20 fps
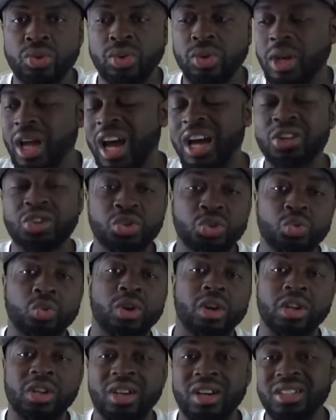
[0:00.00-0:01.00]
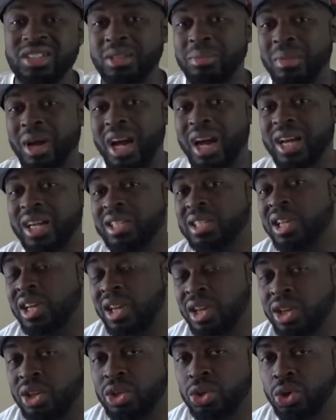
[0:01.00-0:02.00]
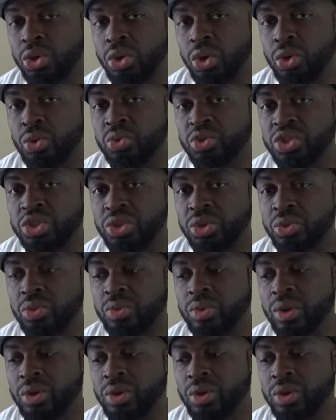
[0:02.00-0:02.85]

how you want to customize your own shoe.